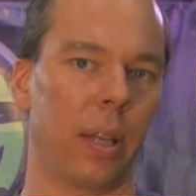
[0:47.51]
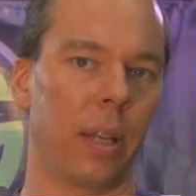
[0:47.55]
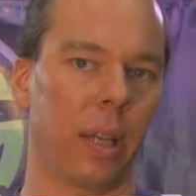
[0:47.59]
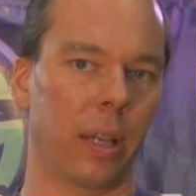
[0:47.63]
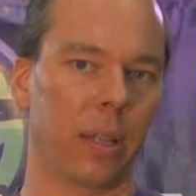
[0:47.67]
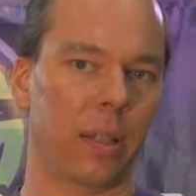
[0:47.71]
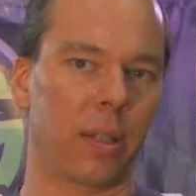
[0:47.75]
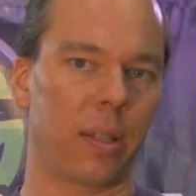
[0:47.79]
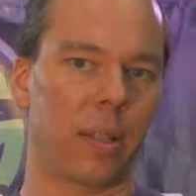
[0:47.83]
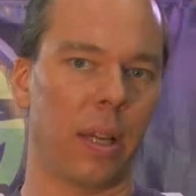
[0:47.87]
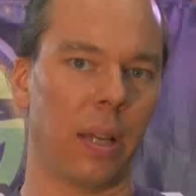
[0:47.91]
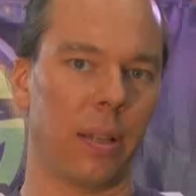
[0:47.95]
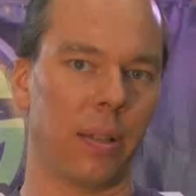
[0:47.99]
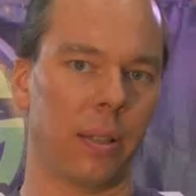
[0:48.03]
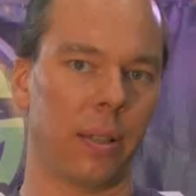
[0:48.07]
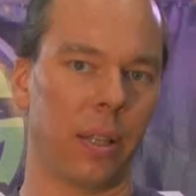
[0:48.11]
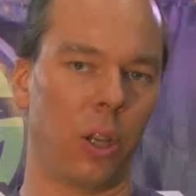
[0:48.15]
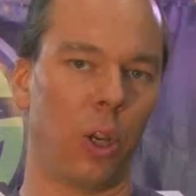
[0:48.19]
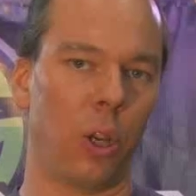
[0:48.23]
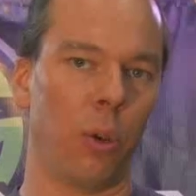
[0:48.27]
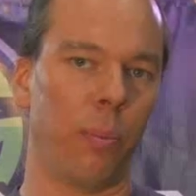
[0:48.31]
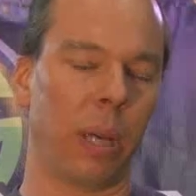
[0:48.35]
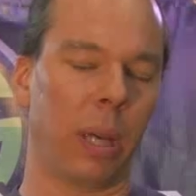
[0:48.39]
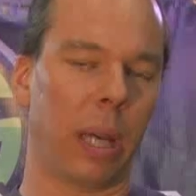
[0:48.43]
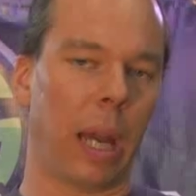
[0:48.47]
it as the
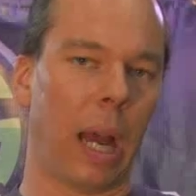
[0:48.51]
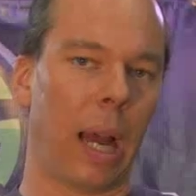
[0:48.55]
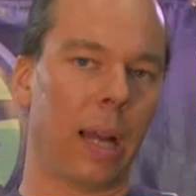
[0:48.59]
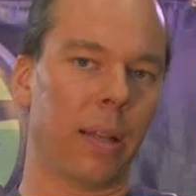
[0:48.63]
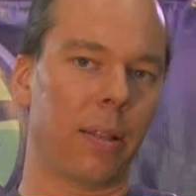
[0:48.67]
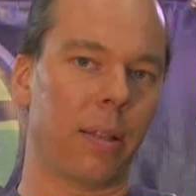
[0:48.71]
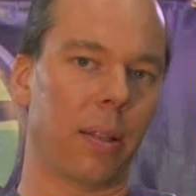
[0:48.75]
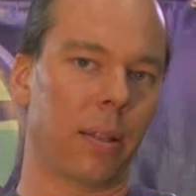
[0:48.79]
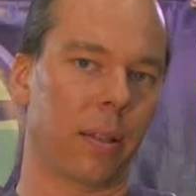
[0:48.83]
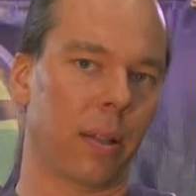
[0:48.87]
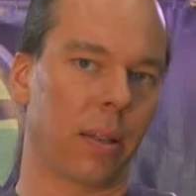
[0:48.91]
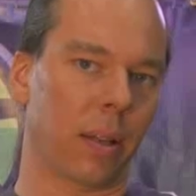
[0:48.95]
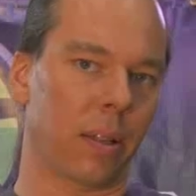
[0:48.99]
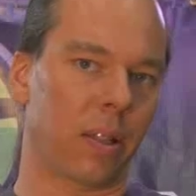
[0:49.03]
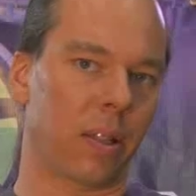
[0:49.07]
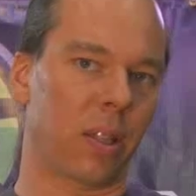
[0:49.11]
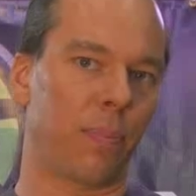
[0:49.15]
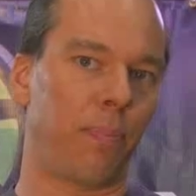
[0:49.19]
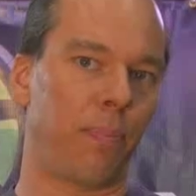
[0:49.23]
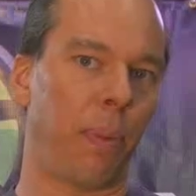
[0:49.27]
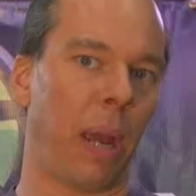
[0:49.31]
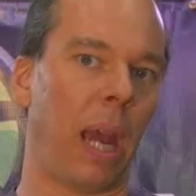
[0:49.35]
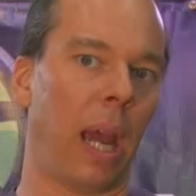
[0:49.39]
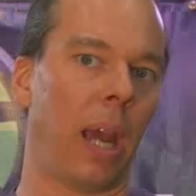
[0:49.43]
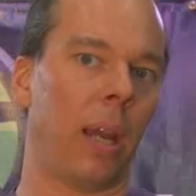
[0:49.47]
humic acids
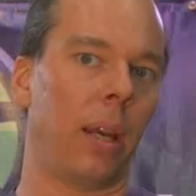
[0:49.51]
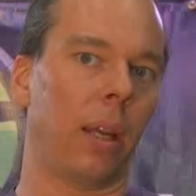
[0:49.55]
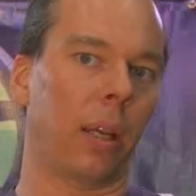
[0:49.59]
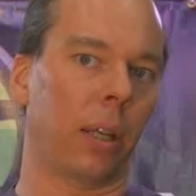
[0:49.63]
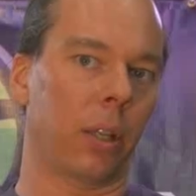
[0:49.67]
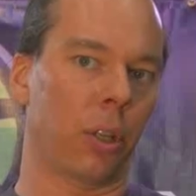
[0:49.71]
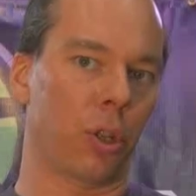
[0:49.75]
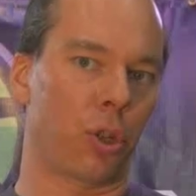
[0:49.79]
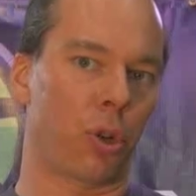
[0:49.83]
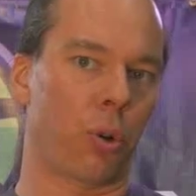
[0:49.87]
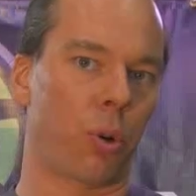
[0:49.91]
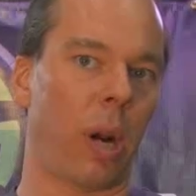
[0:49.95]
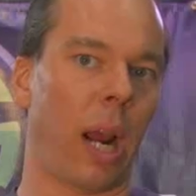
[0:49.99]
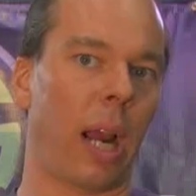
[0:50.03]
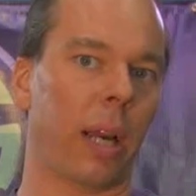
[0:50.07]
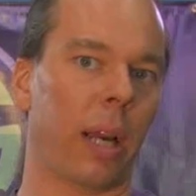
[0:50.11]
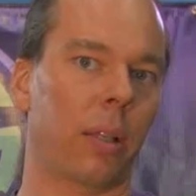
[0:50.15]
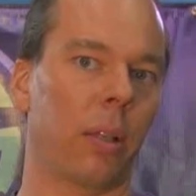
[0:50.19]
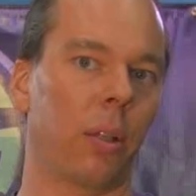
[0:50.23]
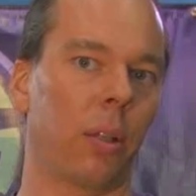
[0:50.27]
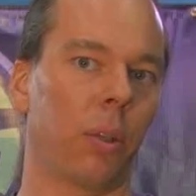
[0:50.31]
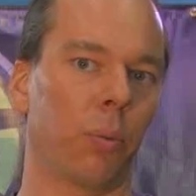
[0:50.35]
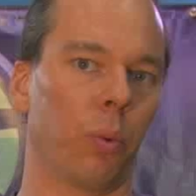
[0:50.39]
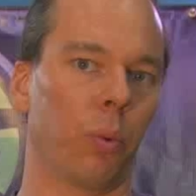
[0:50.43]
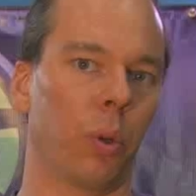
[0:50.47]
expand and
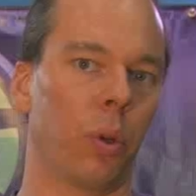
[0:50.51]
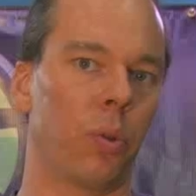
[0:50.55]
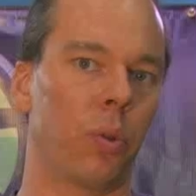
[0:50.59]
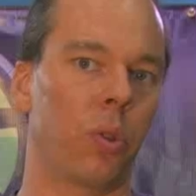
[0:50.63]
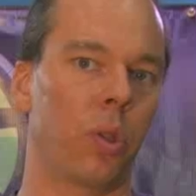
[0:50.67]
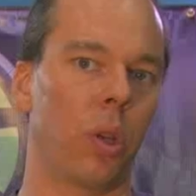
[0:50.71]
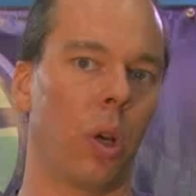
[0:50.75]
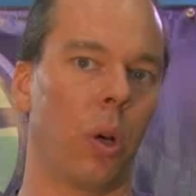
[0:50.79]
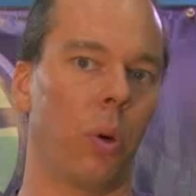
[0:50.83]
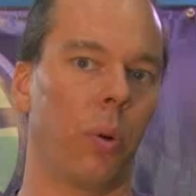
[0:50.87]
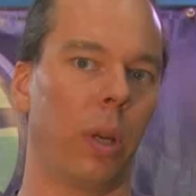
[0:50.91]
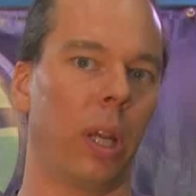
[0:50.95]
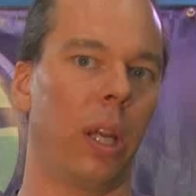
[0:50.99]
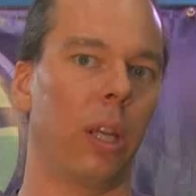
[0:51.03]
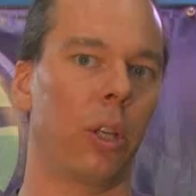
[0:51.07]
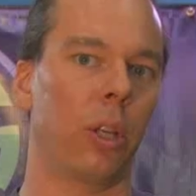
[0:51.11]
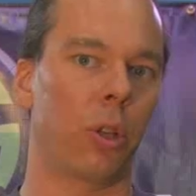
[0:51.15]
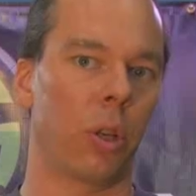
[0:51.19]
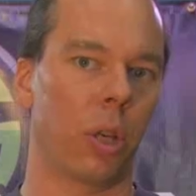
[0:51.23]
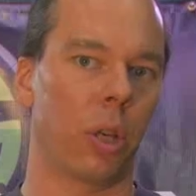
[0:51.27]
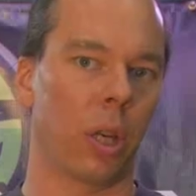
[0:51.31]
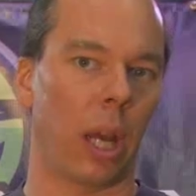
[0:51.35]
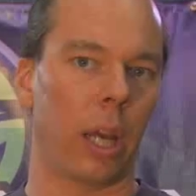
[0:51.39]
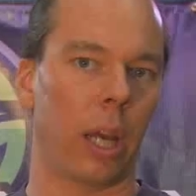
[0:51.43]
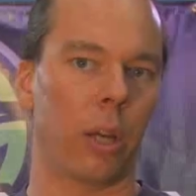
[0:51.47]
contract in the root zone
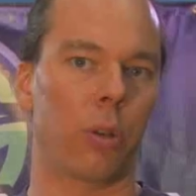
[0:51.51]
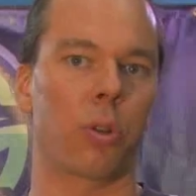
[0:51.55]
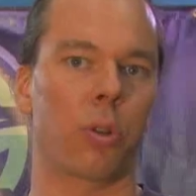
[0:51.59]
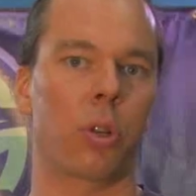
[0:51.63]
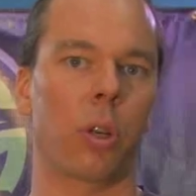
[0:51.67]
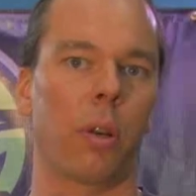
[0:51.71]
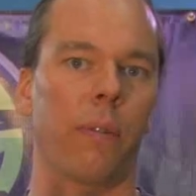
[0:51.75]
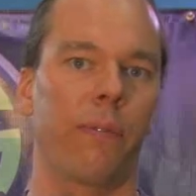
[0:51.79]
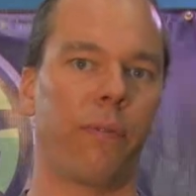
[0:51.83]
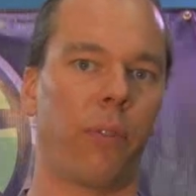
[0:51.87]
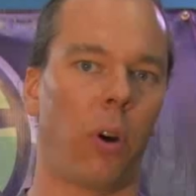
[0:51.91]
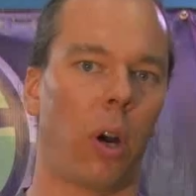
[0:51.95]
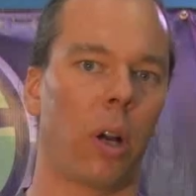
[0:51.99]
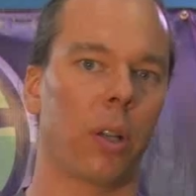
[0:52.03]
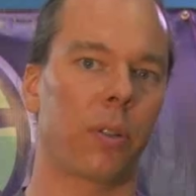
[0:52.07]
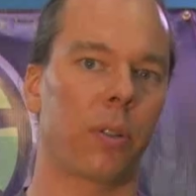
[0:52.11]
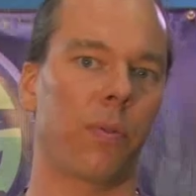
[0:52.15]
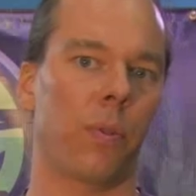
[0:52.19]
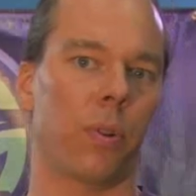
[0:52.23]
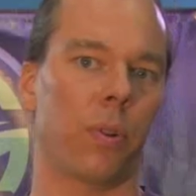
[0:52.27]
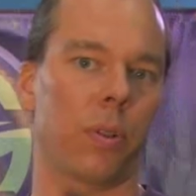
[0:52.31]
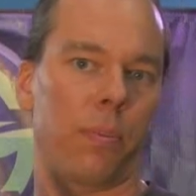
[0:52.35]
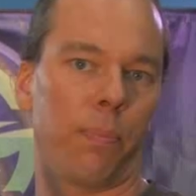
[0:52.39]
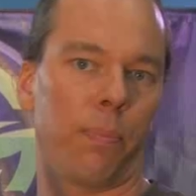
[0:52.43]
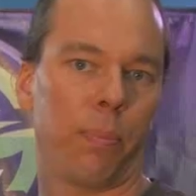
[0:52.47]
into nitrogen,
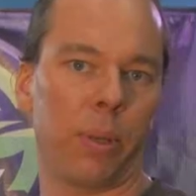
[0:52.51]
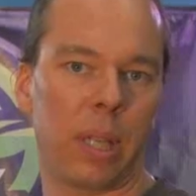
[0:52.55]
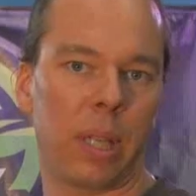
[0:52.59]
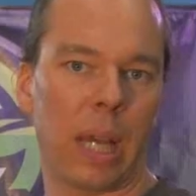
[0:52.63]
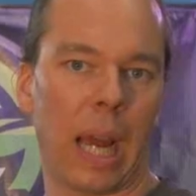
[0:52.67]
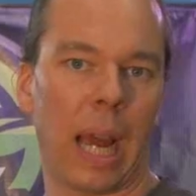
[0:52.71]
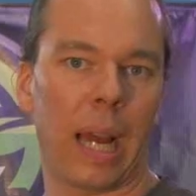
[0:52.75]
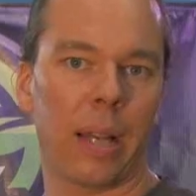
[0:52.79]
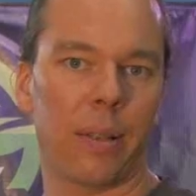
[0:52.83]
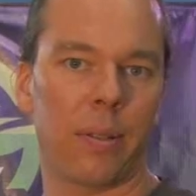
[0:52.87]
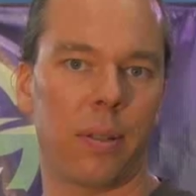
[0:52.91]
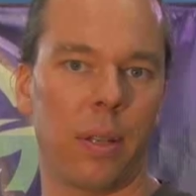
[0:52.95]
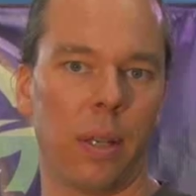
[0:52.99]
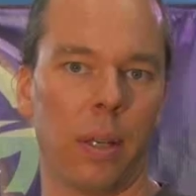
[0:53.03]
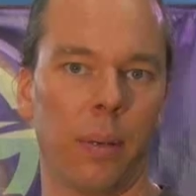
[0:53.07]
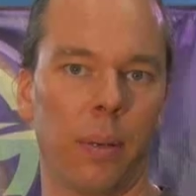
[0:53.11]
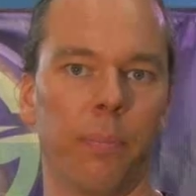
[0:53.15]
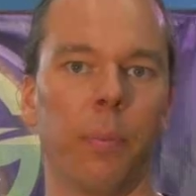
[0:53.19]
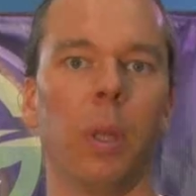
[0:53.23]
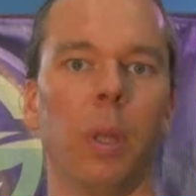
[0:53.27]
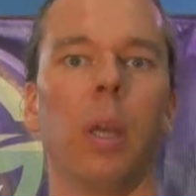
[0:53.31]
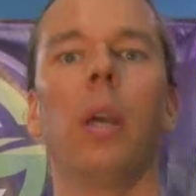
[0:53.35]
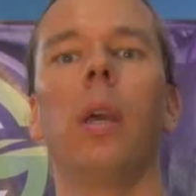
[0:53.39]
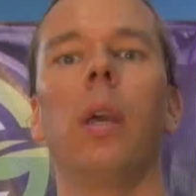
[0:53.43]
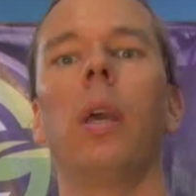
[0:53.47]
phosphorus, and potassium.